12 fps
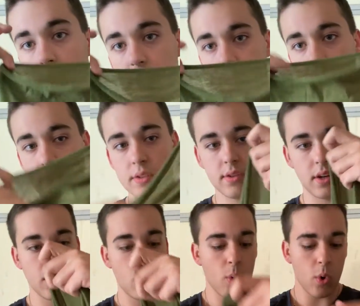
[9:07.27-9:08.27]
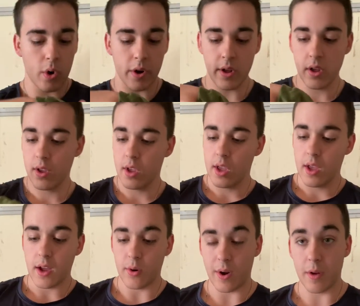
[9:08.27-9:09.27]
of this, a cord
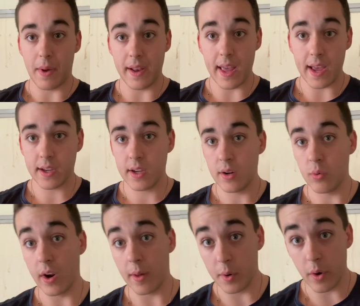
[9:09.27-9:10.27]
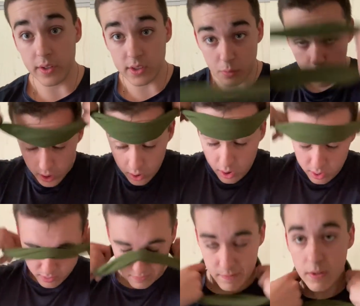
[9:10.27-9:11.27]
around my neck when I'm going somewhere,
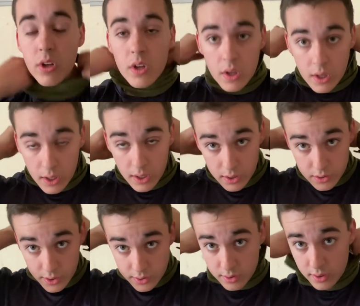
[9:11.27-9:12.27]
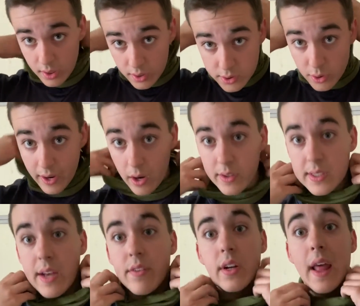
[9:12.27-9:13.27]
just so I always
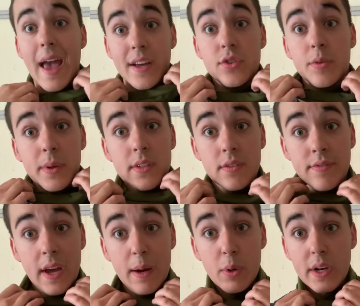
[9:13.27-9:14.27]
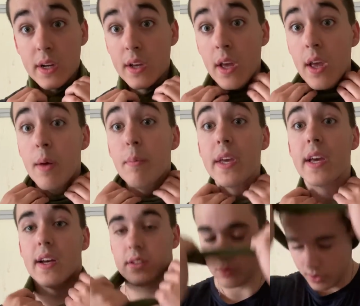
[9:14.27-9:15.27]
have an extra piece of fabric,
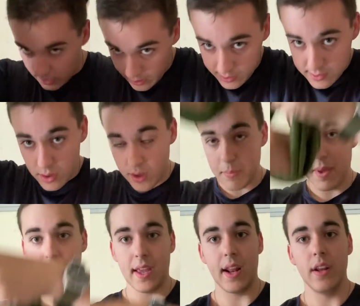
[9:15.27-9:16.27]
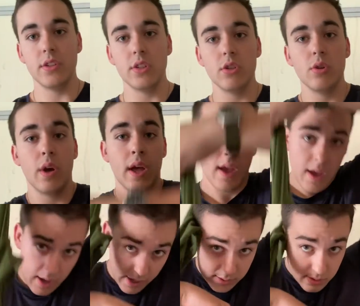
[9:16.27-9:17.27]
because with this, you can make it into
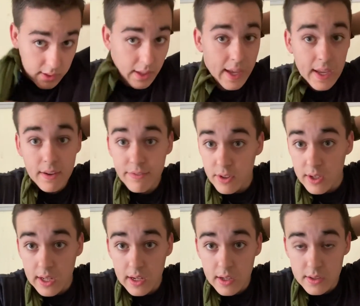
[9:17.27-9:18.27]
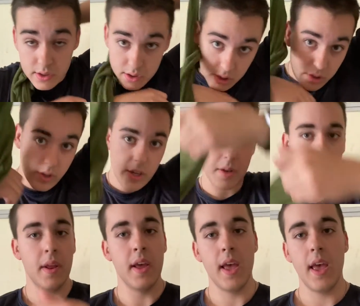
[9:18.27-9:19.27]
a sling if you needed to. You can